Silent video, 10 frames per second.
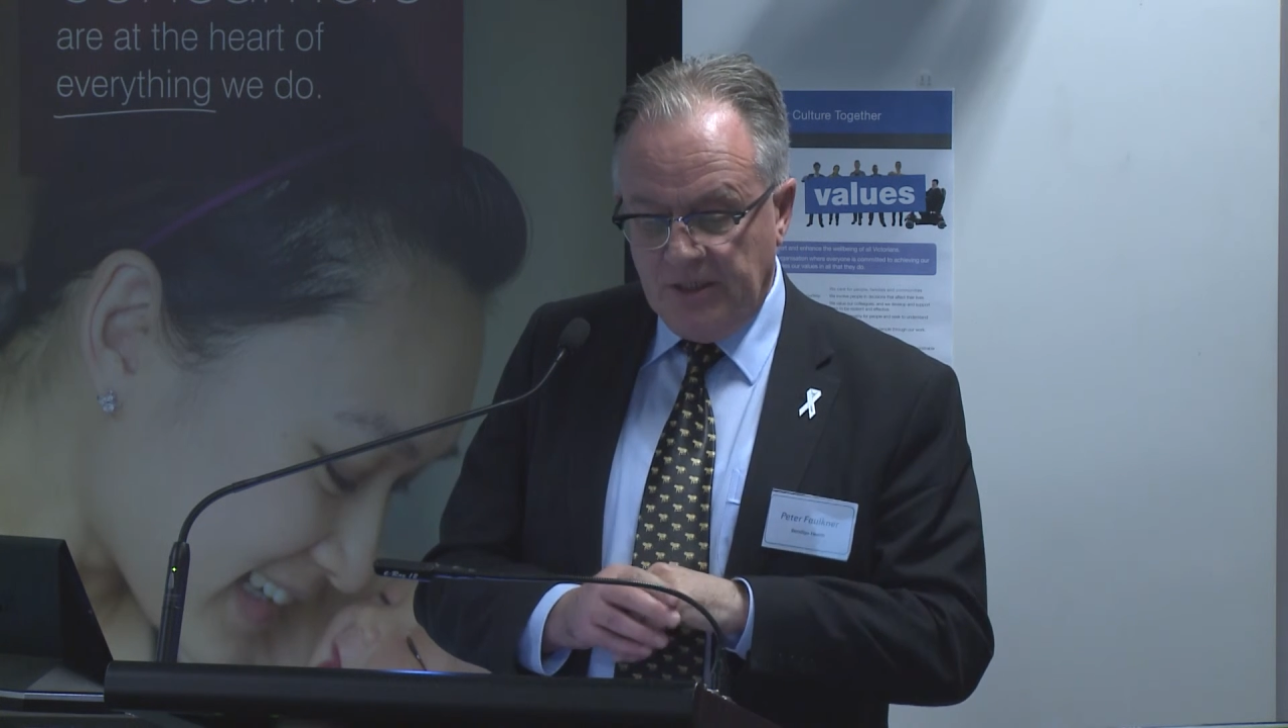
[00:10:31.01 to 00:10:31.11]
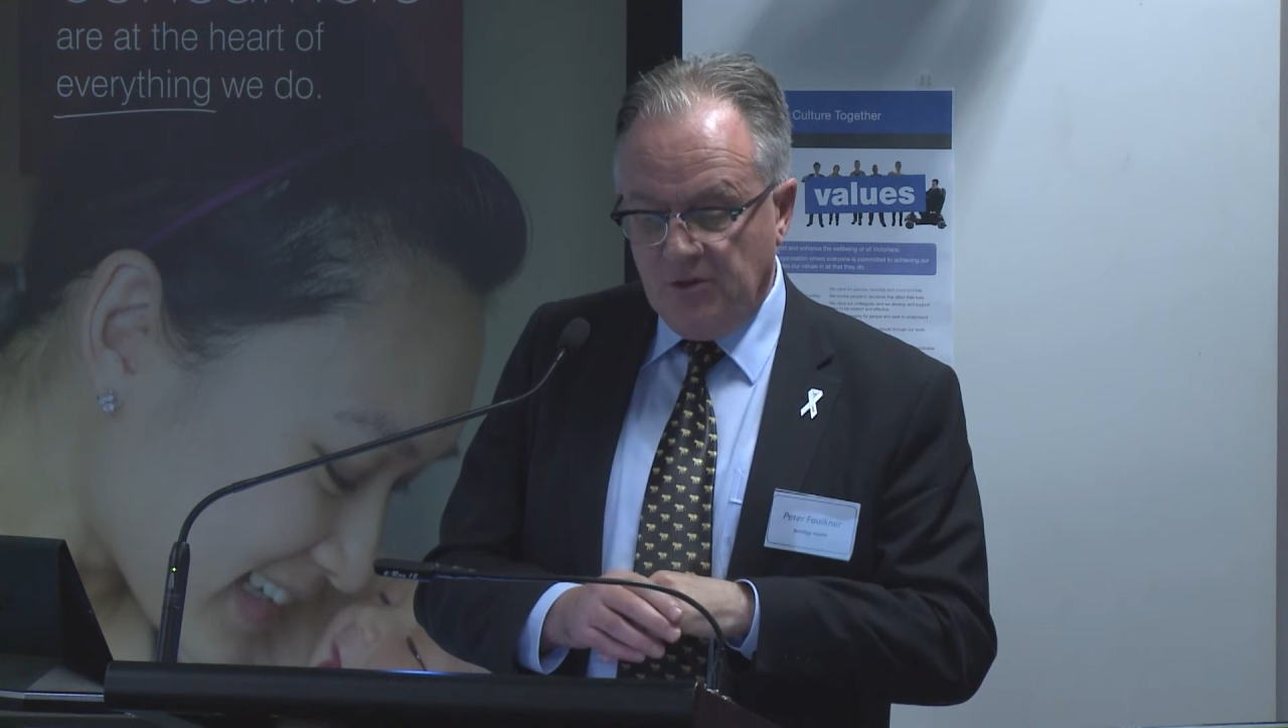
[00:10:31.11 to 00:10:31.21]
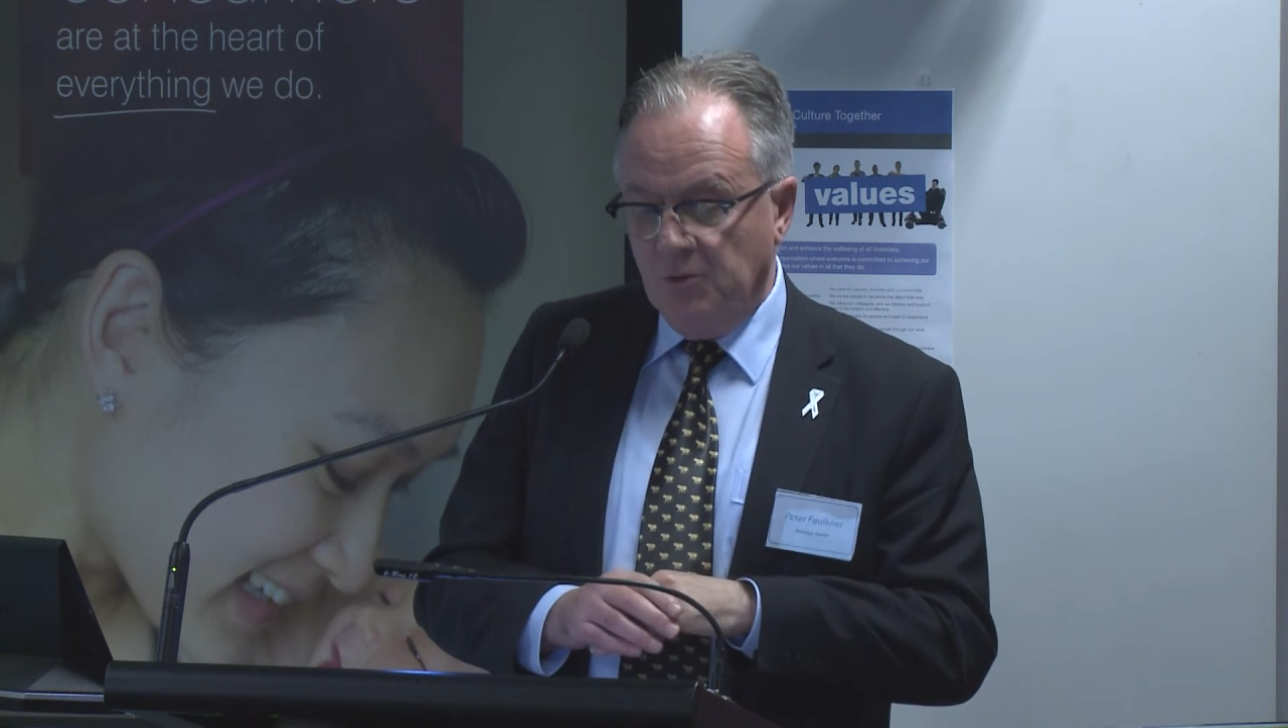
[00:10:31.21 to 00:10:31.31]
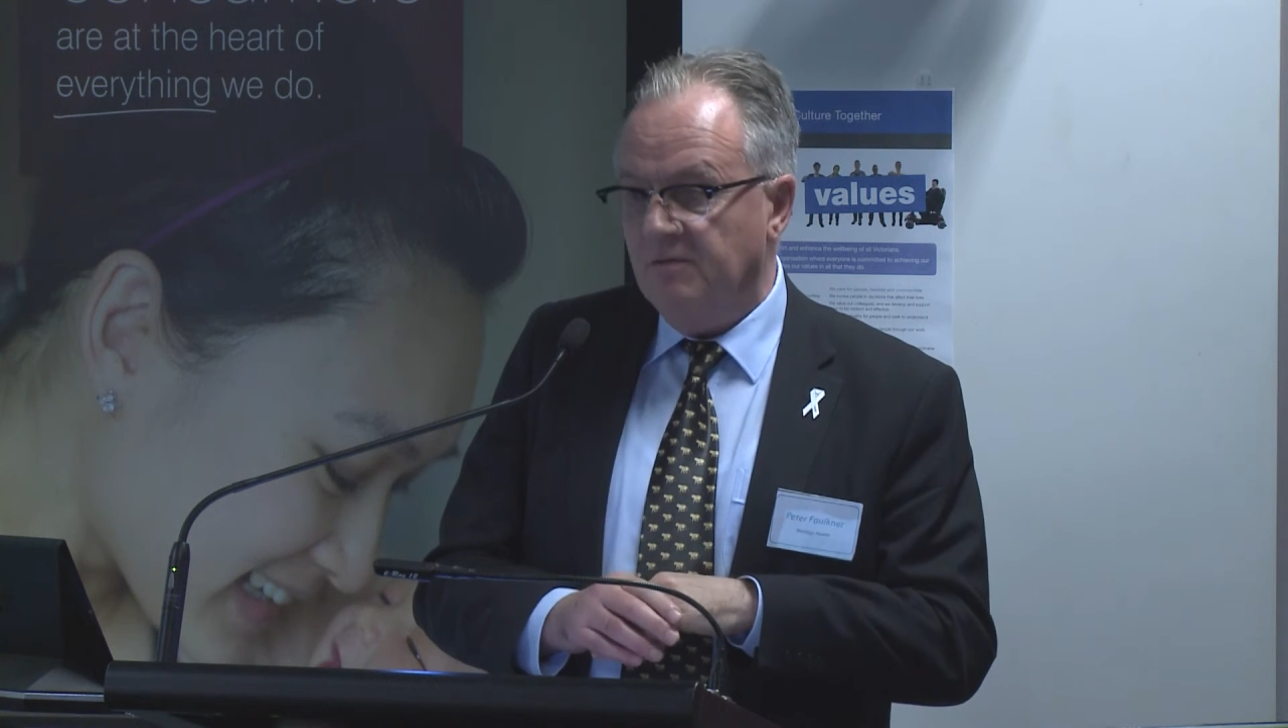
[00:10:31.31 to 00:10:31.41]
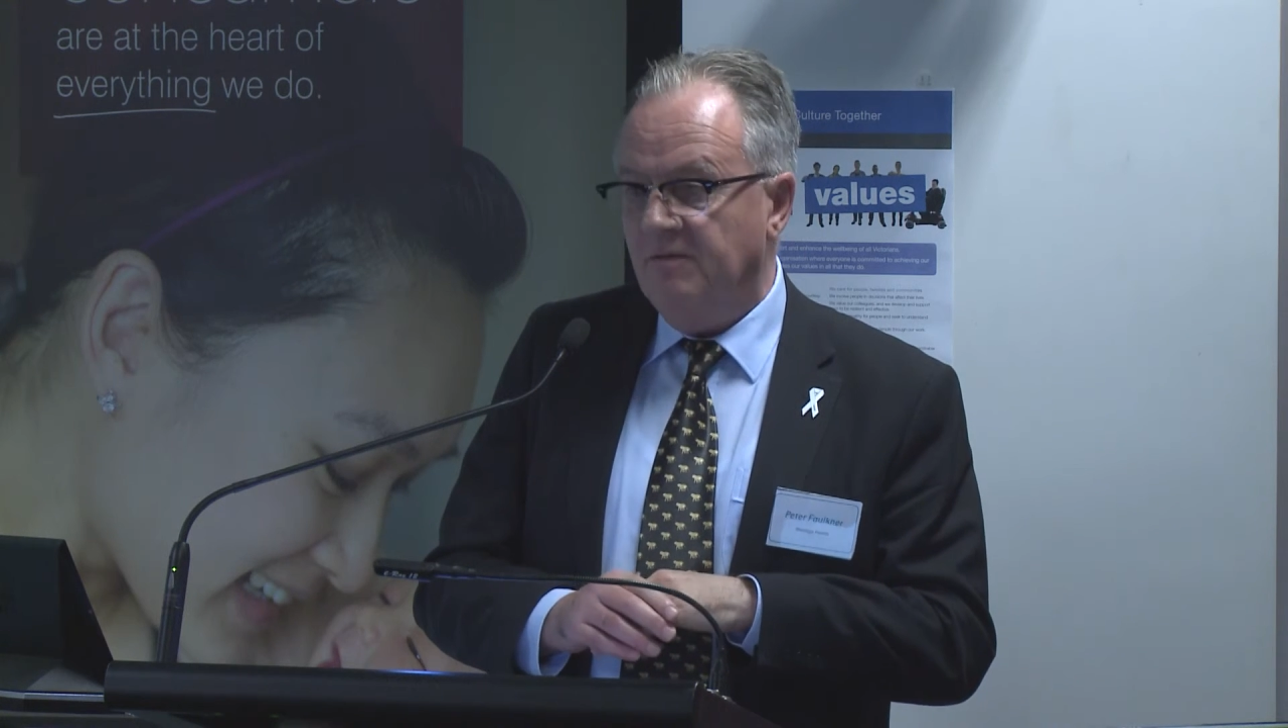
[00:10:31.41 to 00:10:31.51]

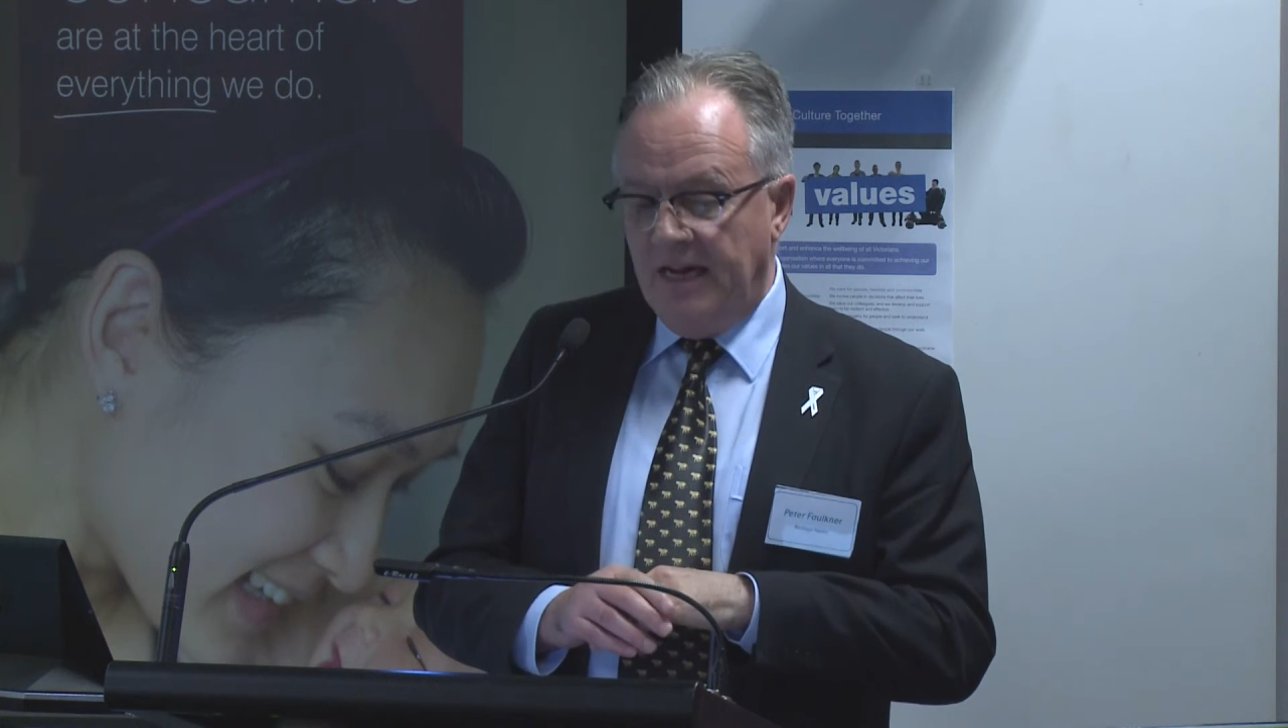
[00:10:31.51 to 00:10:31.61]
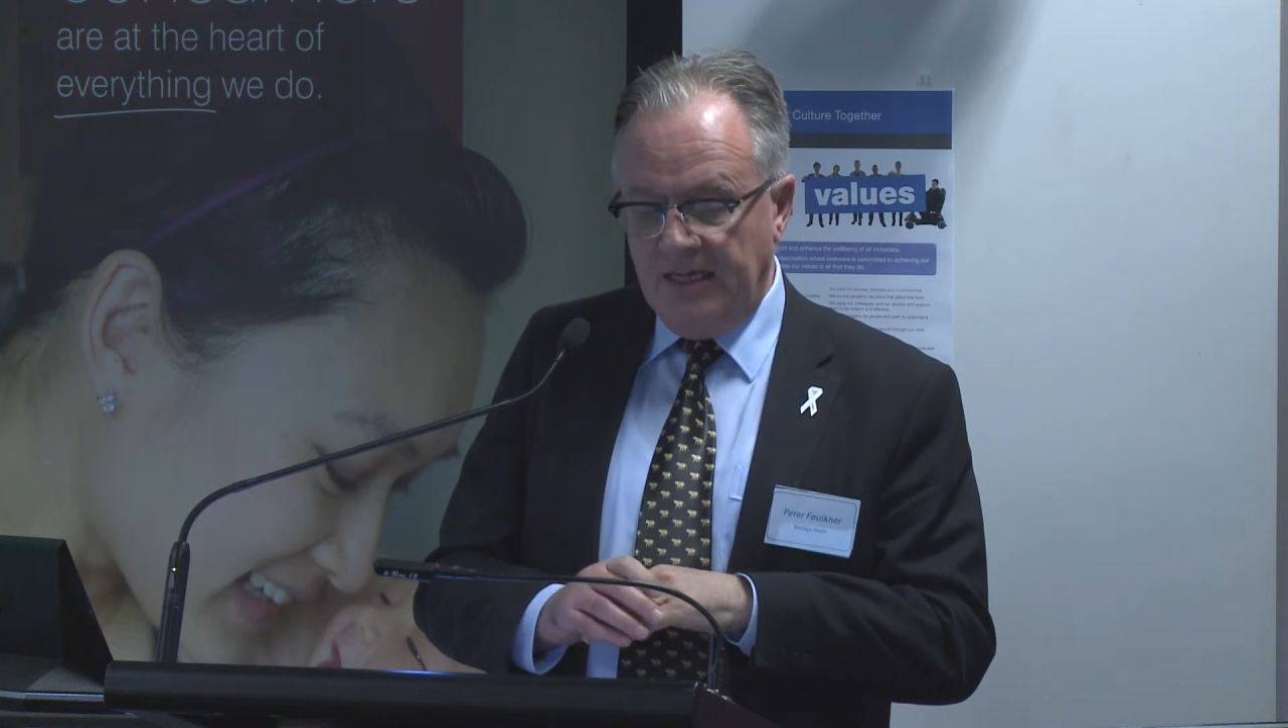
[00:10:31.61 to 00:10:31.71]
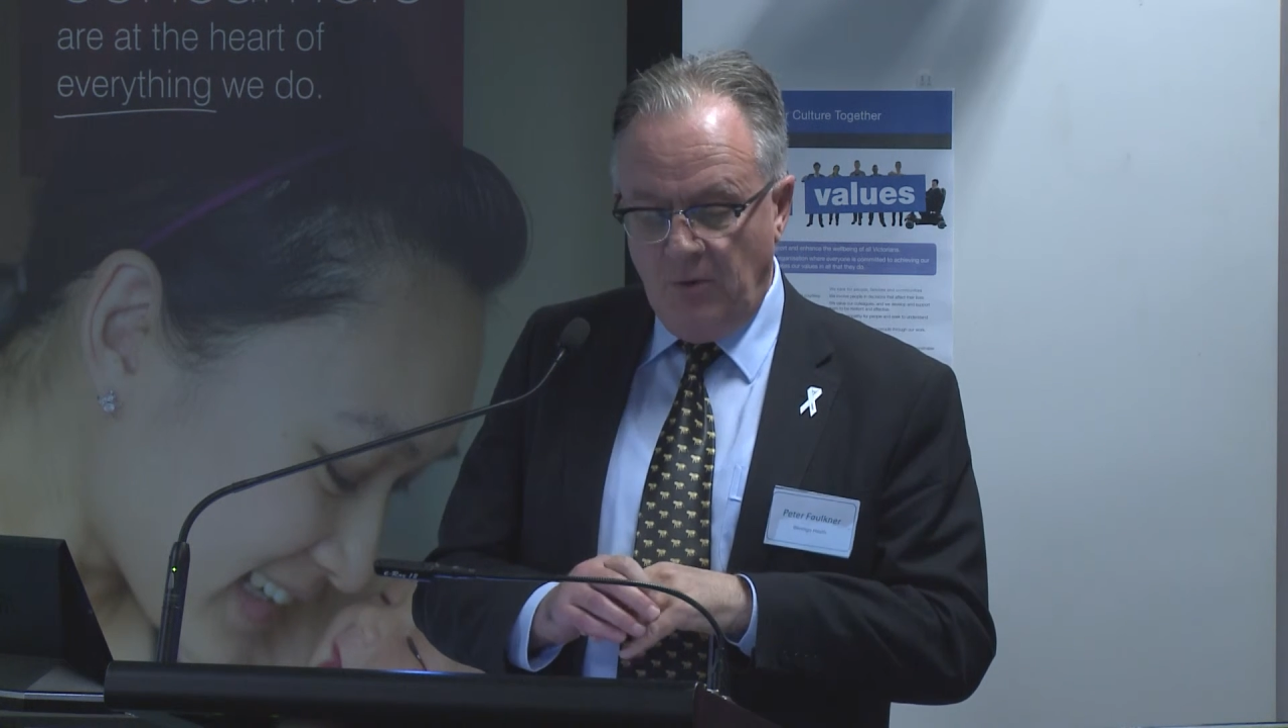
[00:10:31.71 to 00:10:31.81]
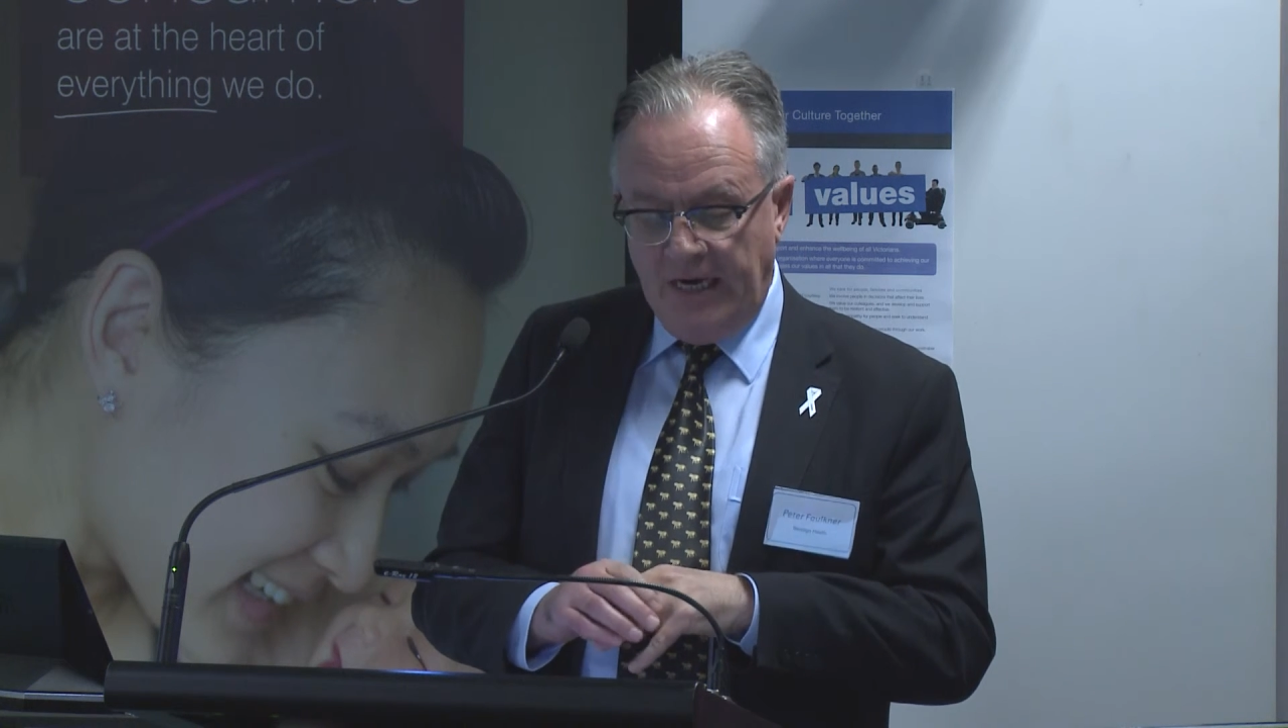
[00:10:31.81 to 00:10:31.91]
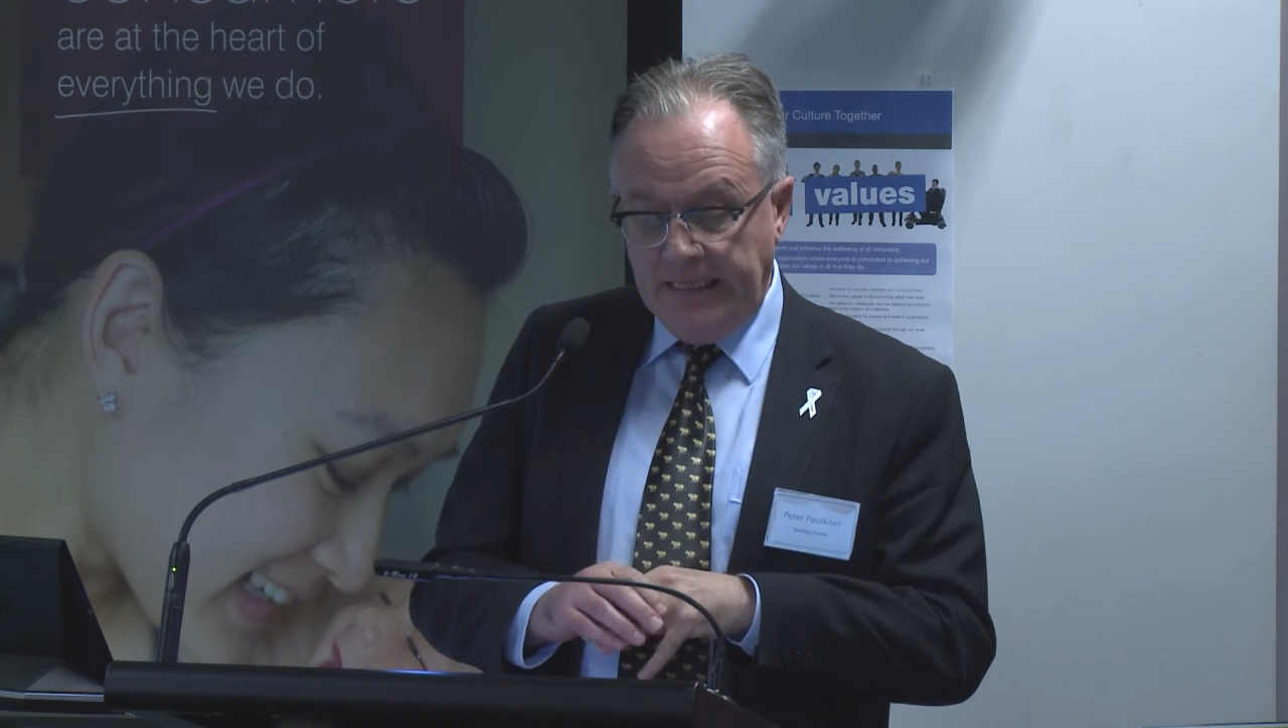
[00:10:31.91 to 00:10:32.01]
to
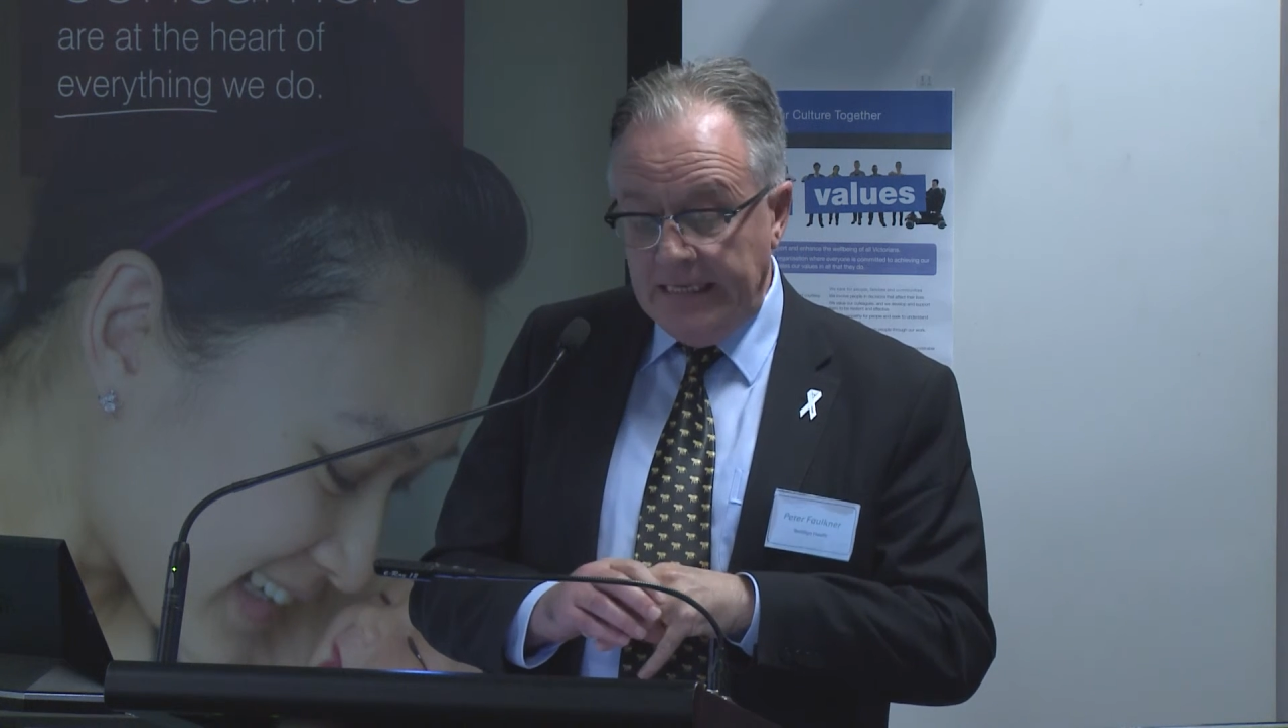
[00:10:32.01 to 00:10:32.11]
evaluate